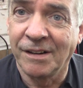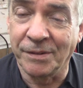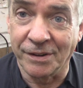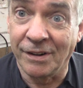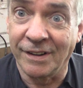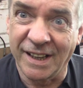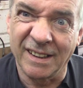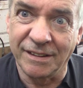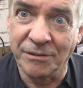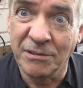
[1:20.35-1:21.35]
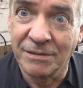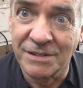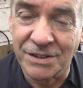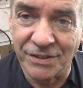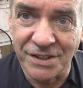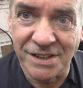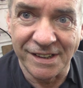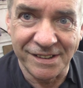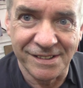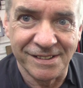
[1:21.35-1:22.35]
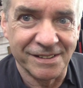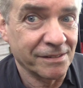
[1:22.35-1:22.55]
We thought, oh, that'll do. It's a V6.